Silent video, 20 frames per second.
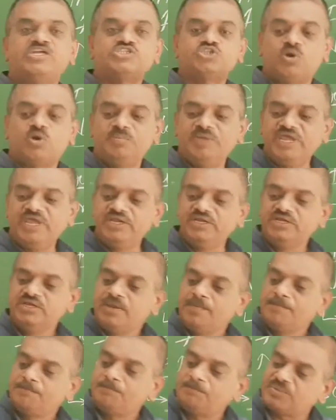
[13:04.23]
are
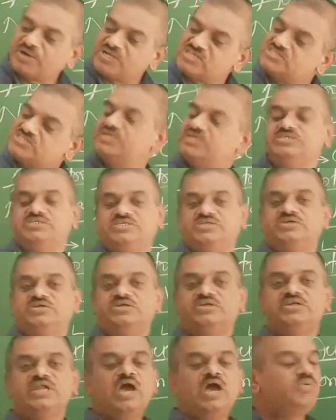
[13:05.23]
being
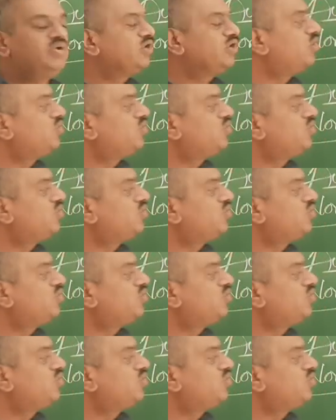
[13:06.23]
present. Now we will